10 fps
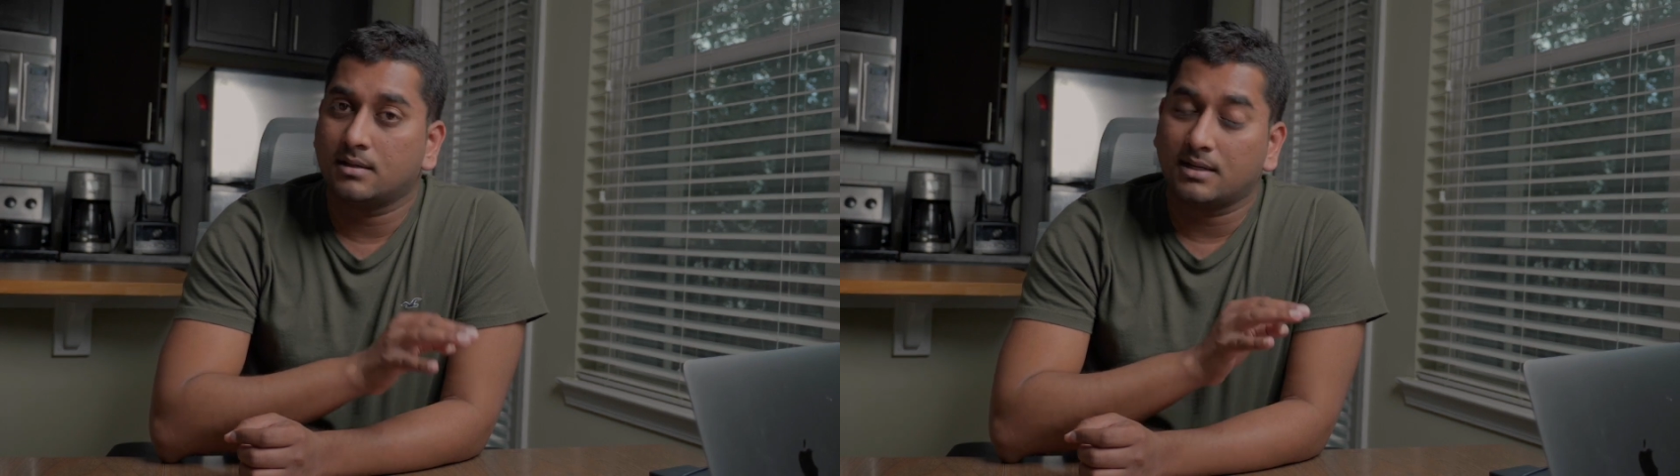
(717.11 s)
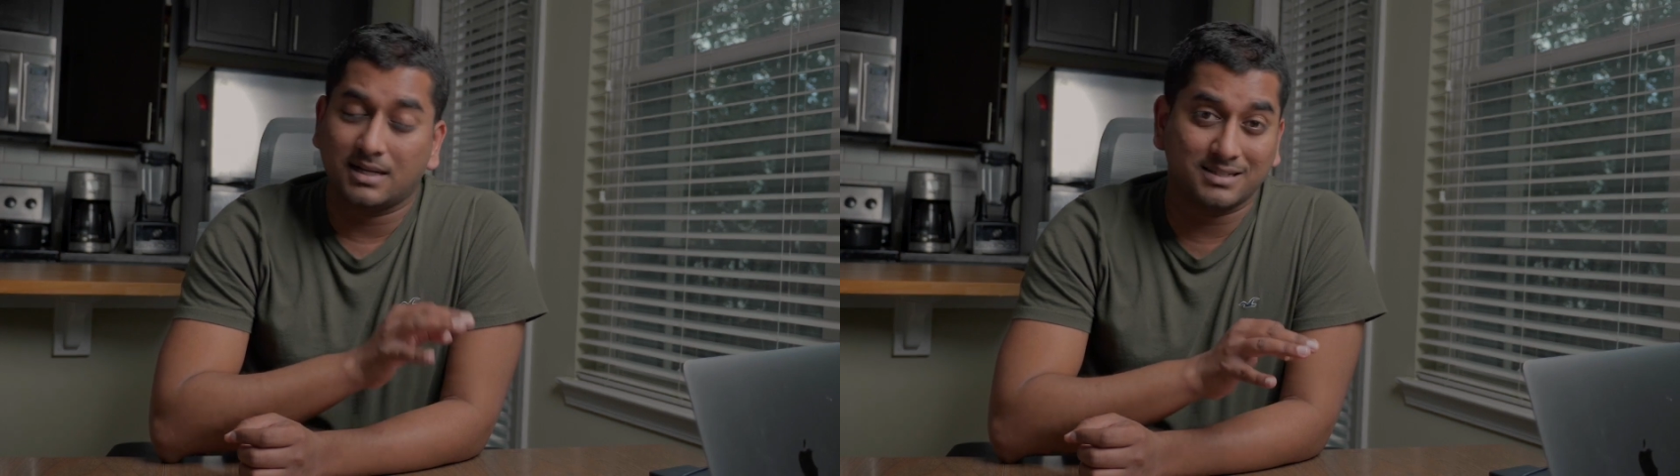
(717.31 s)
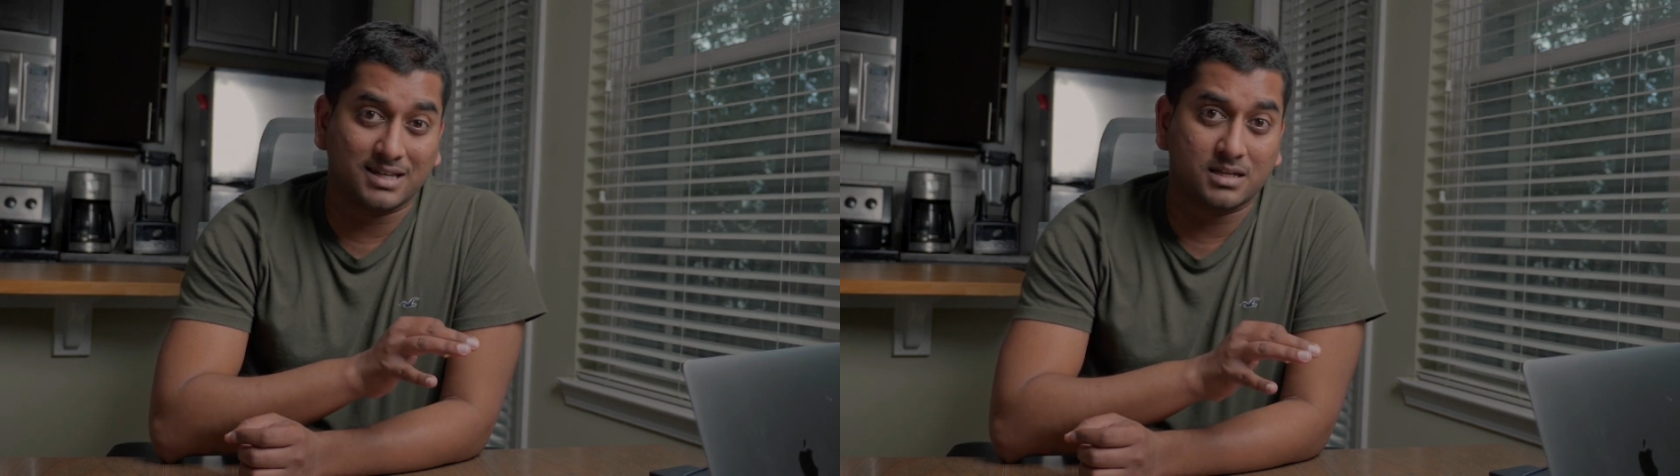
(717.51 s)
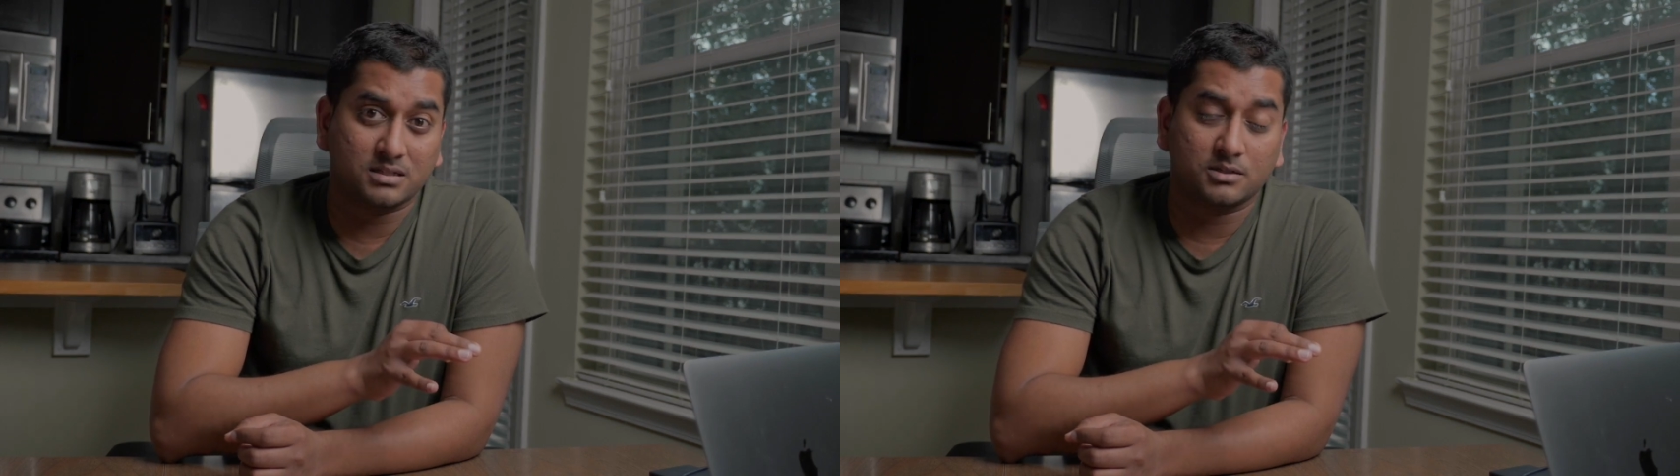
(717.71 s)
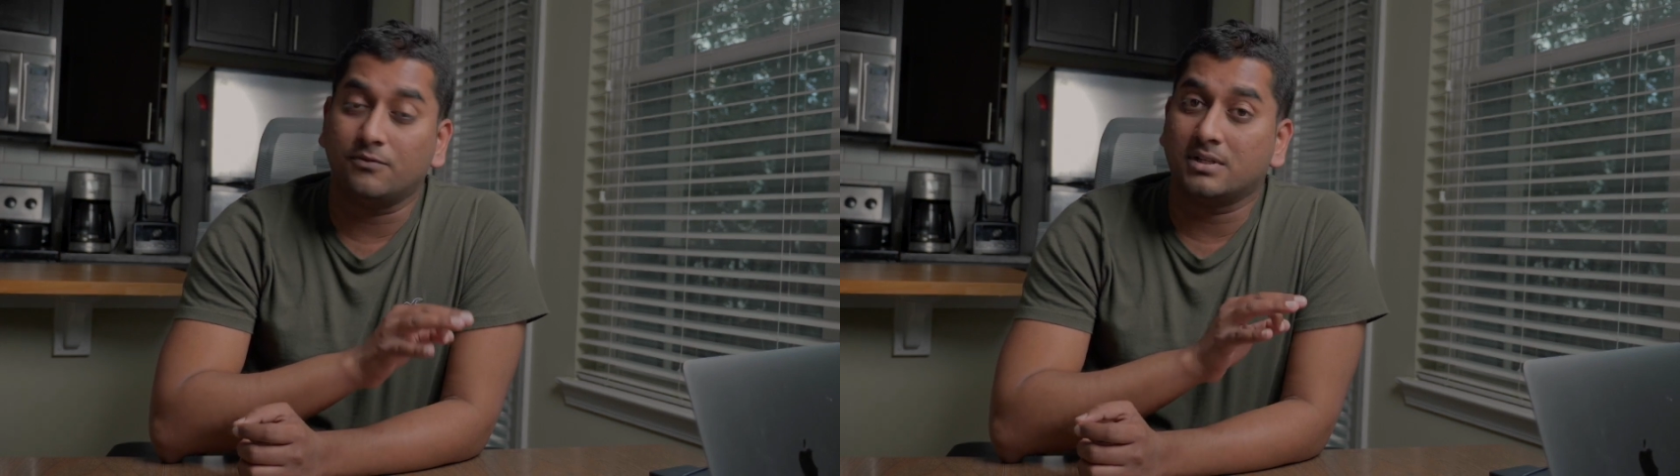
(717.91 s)
and that
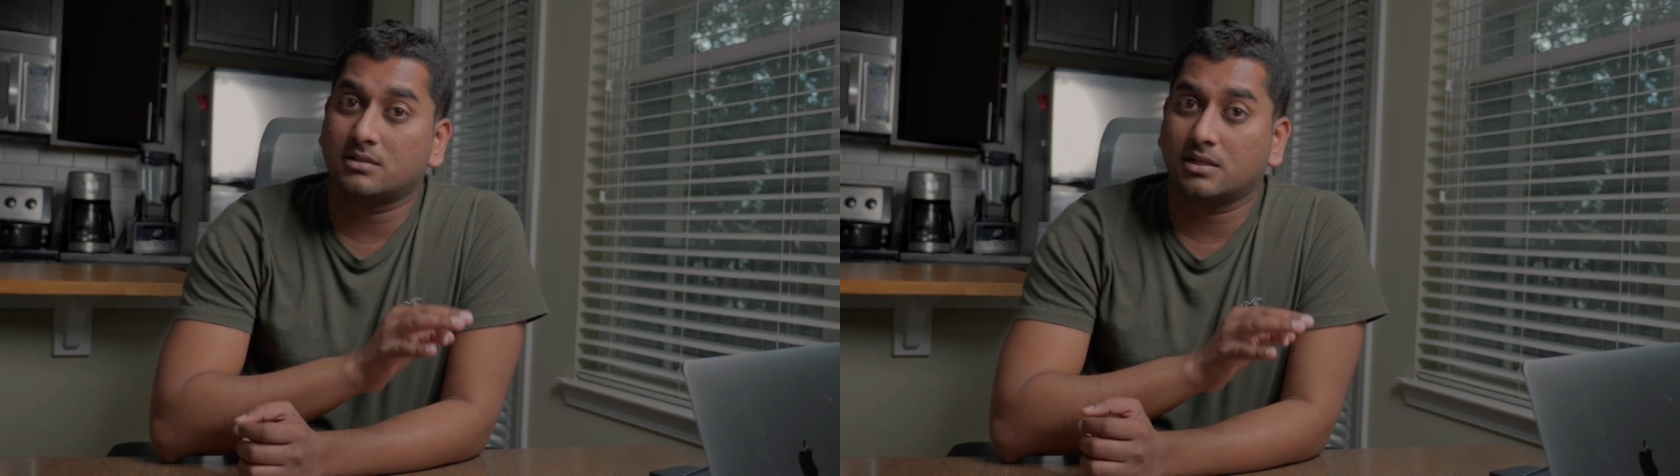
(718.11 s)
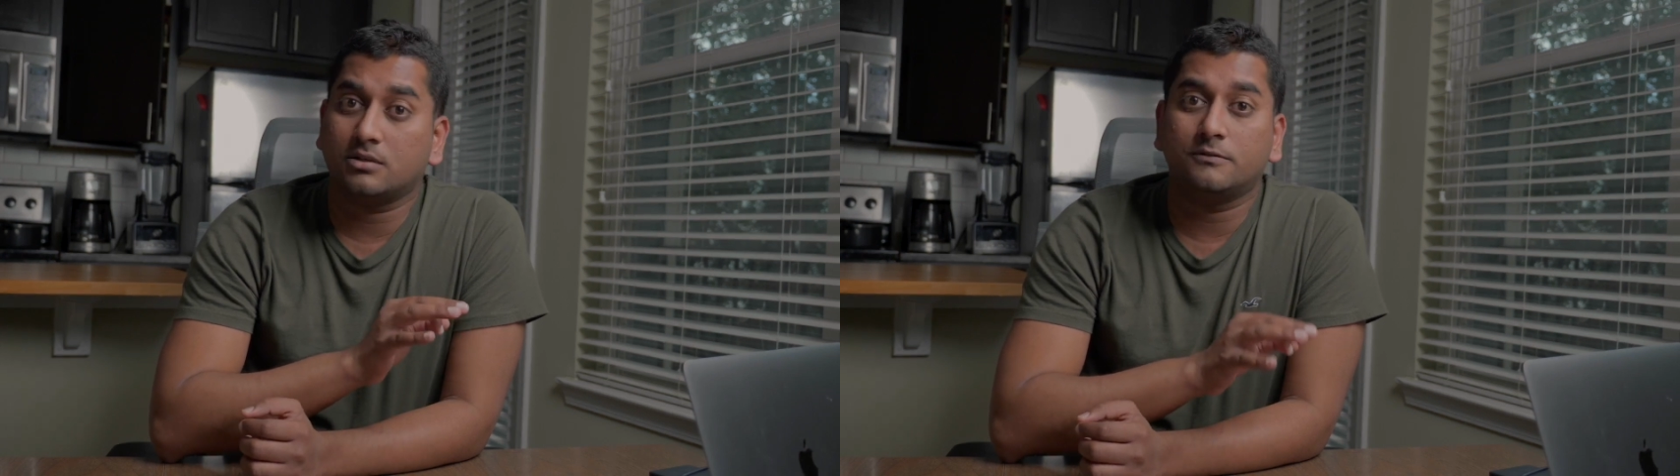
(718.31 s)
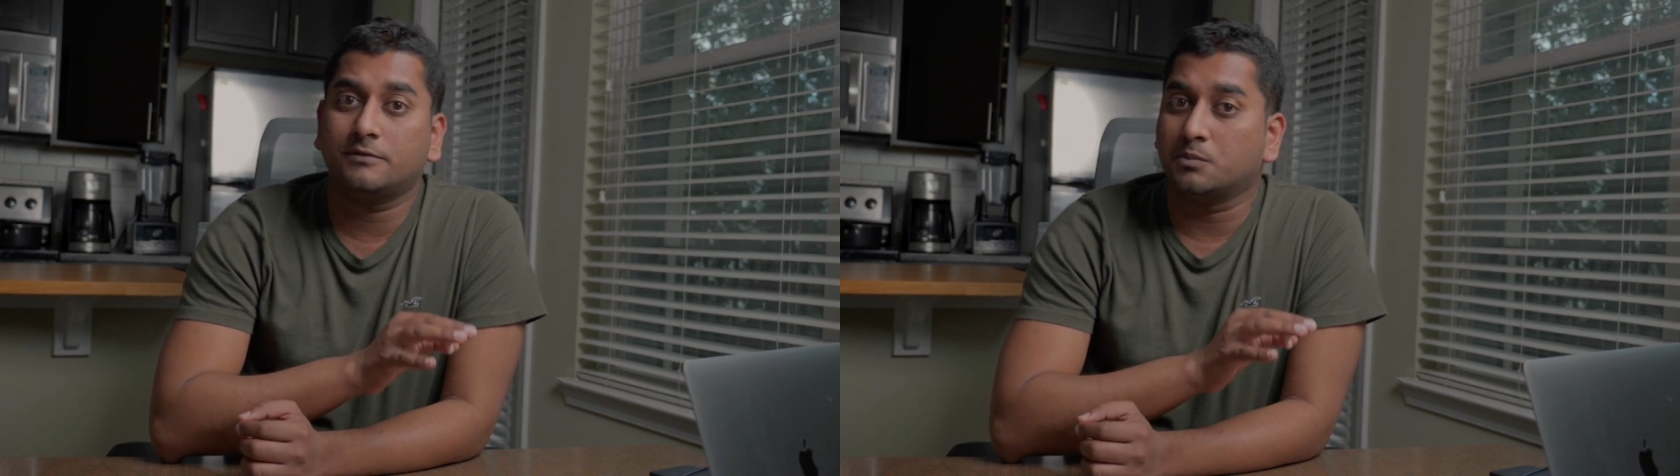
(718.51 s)
will stay good for